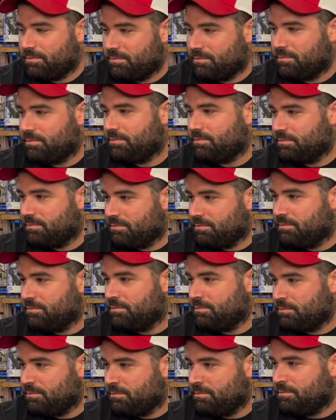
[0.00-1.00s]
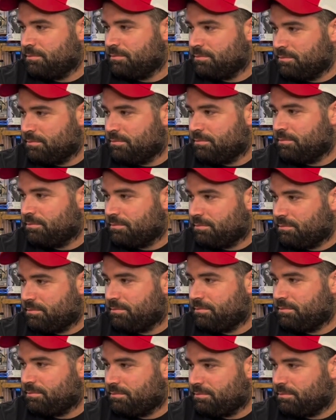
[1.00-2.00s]

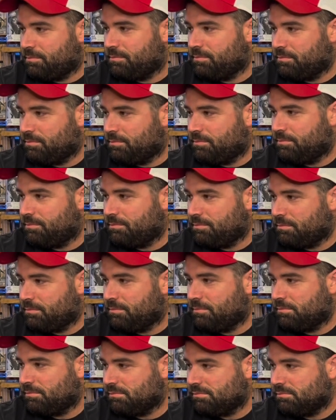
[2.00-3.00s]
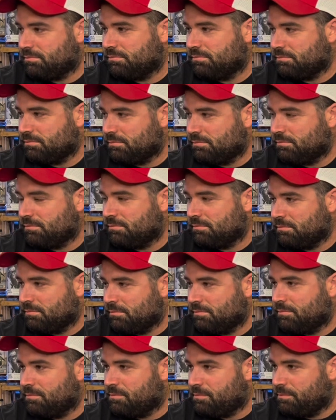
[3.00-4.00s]

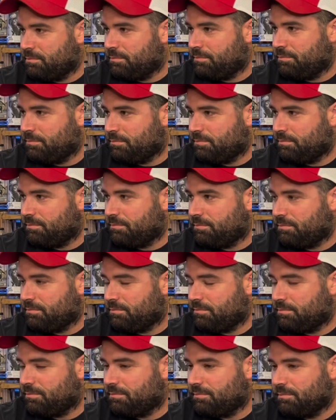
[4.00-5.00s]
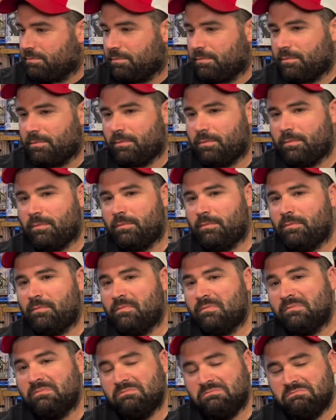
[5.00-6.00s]

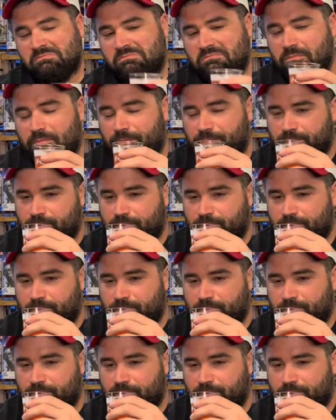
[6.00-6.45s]
(not speaking)